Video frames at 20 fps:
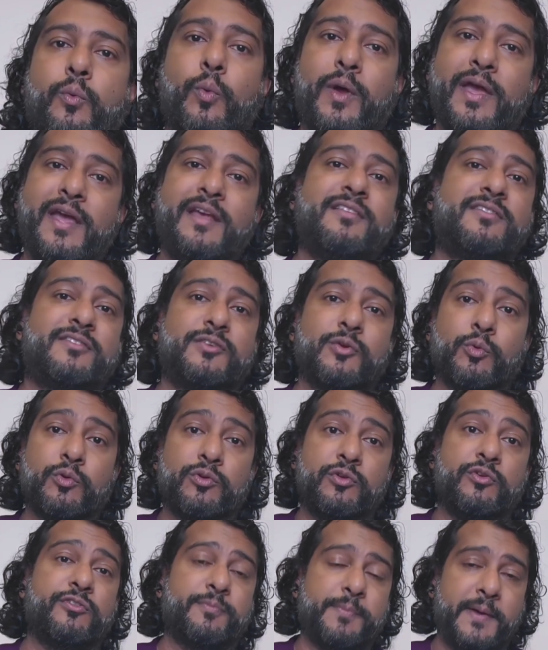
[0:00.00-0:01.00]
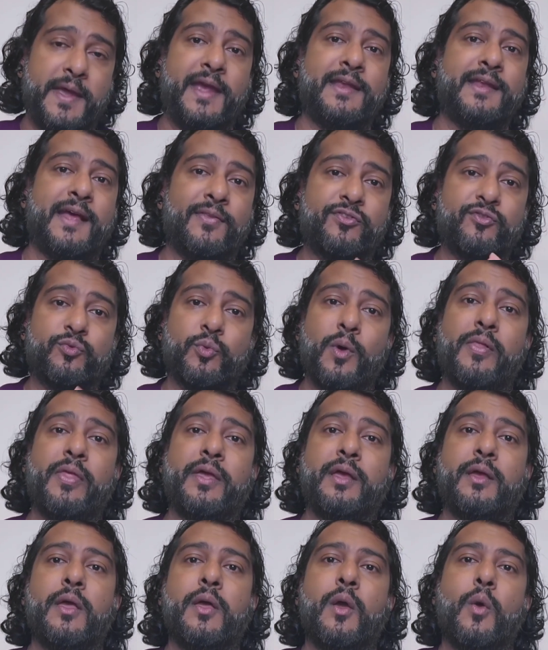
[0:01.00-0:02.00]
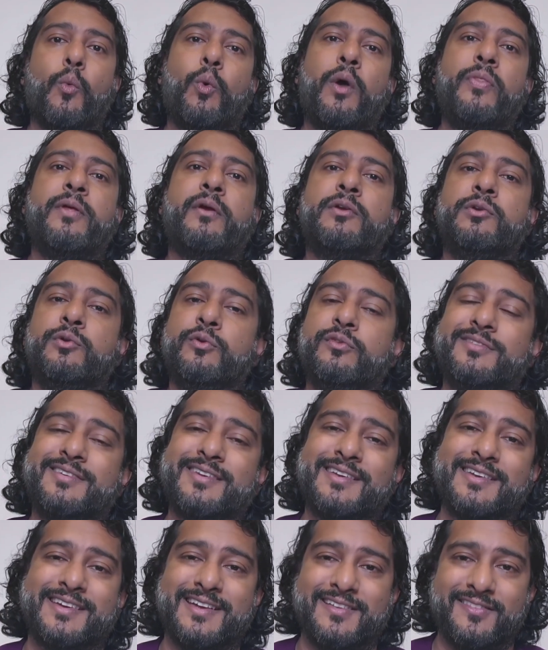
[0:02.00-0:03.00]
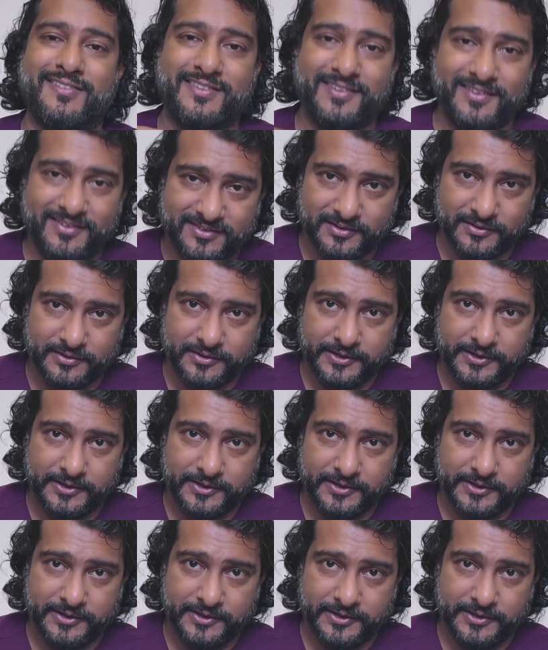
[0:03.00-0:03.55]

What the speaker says: ways to reduce pain and swelling when they're used consistently.